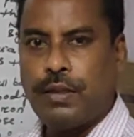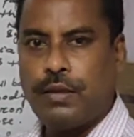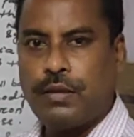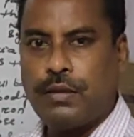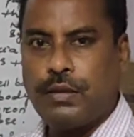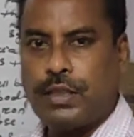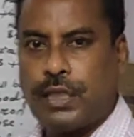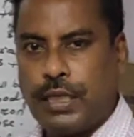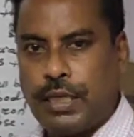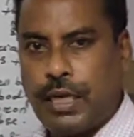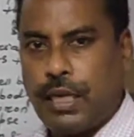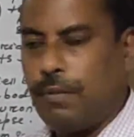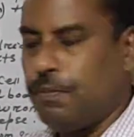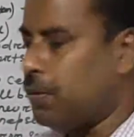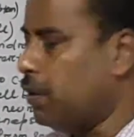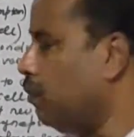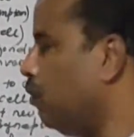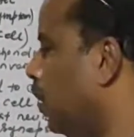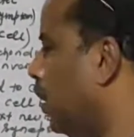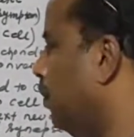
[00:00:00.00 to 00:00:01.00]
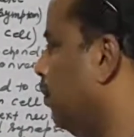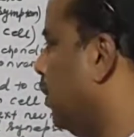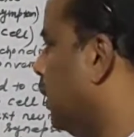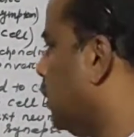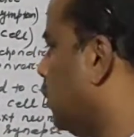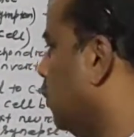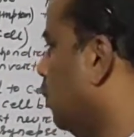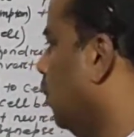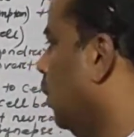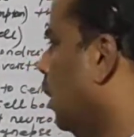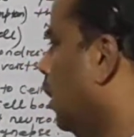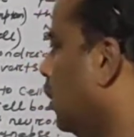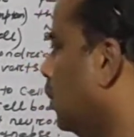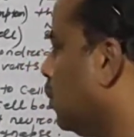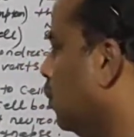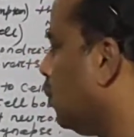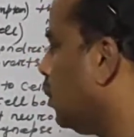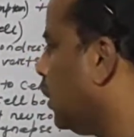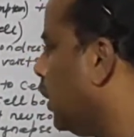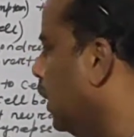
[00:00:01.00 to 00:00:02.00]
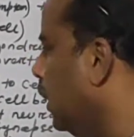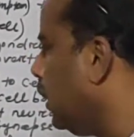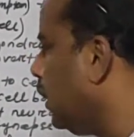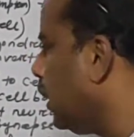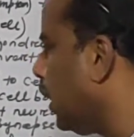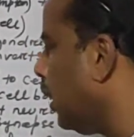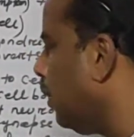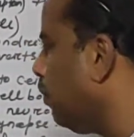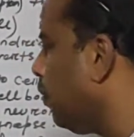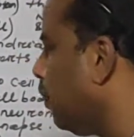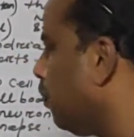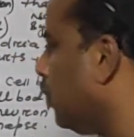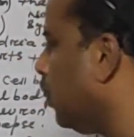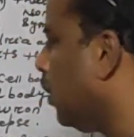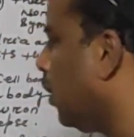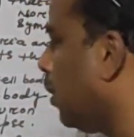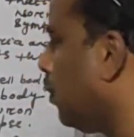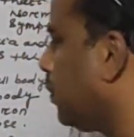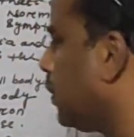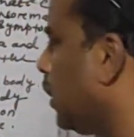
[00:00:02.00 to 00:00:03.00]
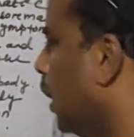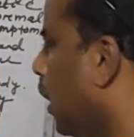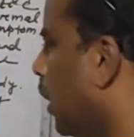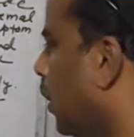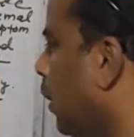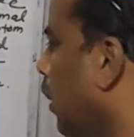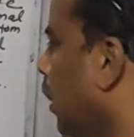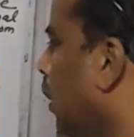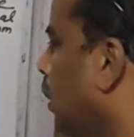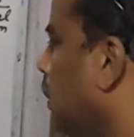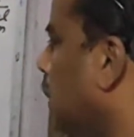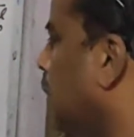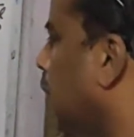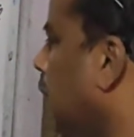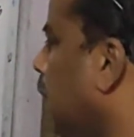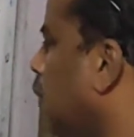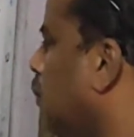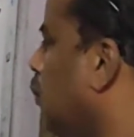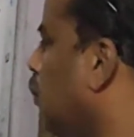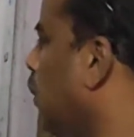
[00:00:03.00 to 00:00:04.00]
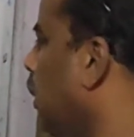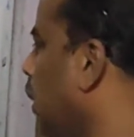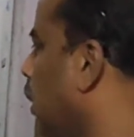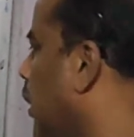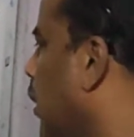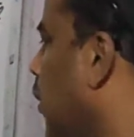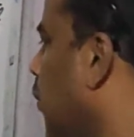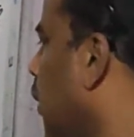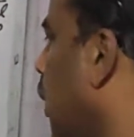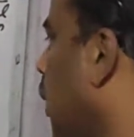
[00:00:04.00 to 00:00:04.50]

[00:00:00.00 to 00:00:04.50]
signal from one place to. So 3 type of nerves are sensory nerve,